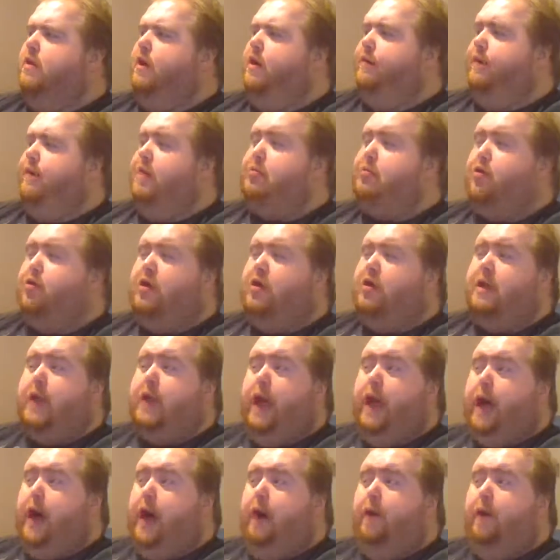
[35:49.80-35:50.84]
Am I pretty
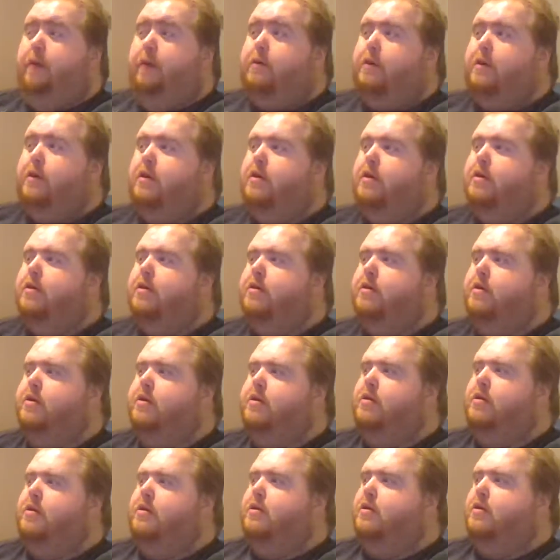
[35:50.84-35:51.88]
loud,
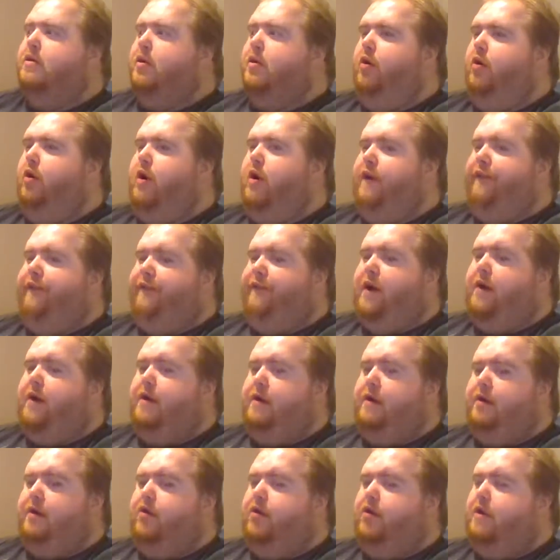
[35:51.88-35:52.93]
or
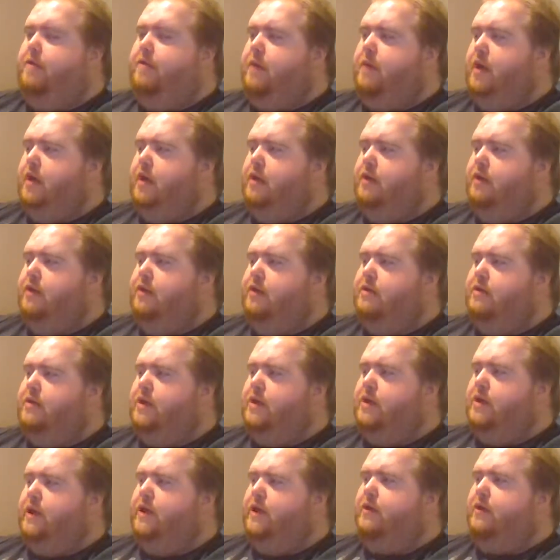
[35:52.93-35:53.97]
am I
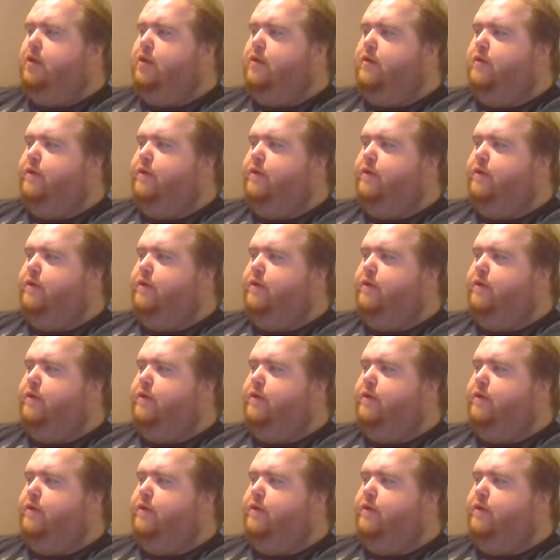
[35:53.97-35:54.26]
using indoor